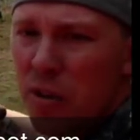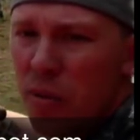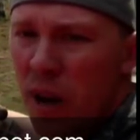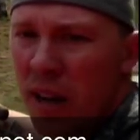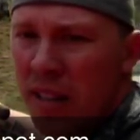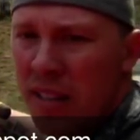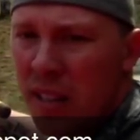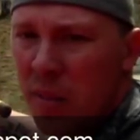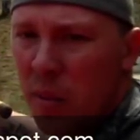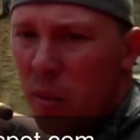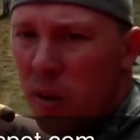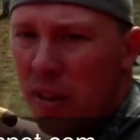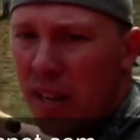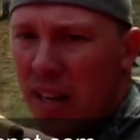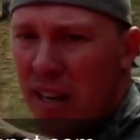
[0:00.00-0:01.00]
your rod tip, and
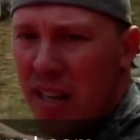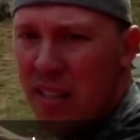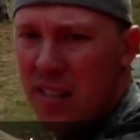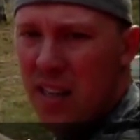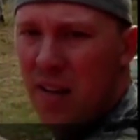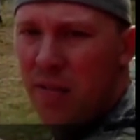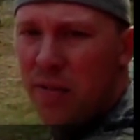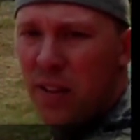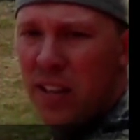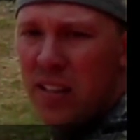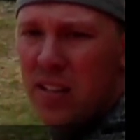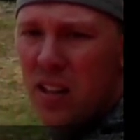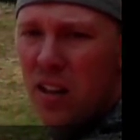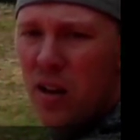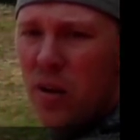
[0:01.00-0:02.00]
what that does is that
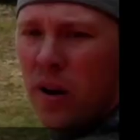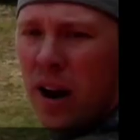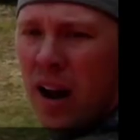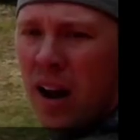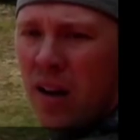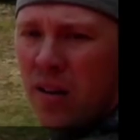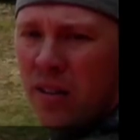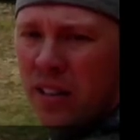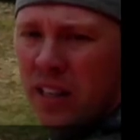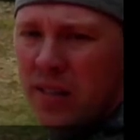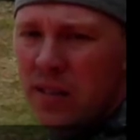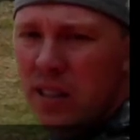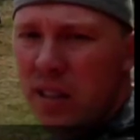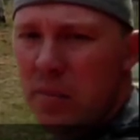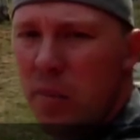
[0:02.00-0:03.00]
flings the lure out,
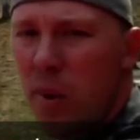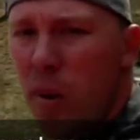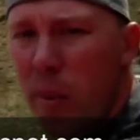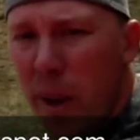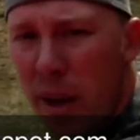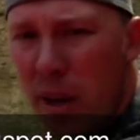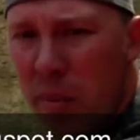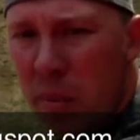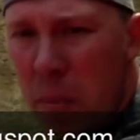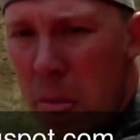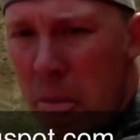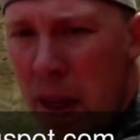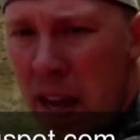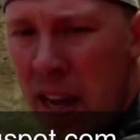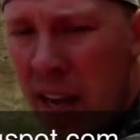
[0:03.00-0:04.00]
gives it momentum
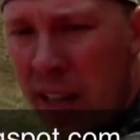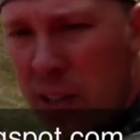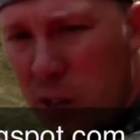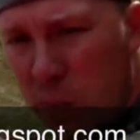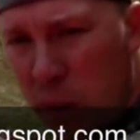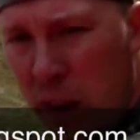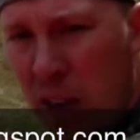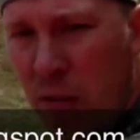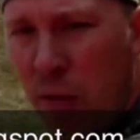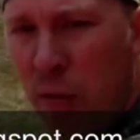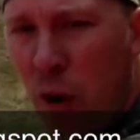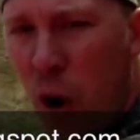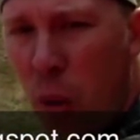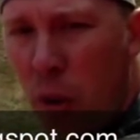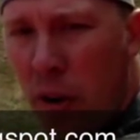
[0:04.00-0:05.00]
and speed
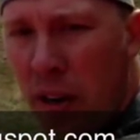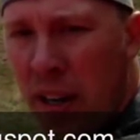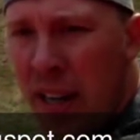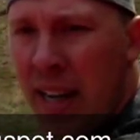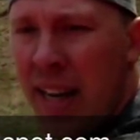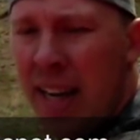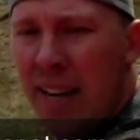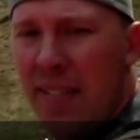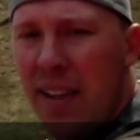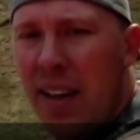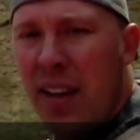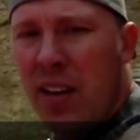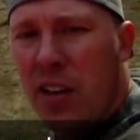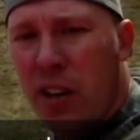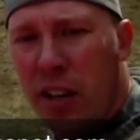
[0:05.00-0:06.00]
forward, and
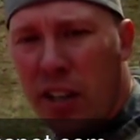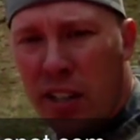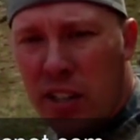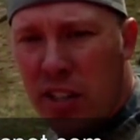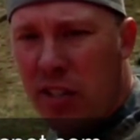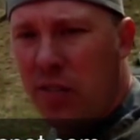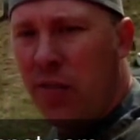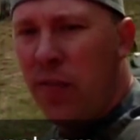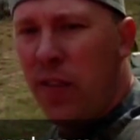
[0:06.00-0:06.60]
then you're gonna just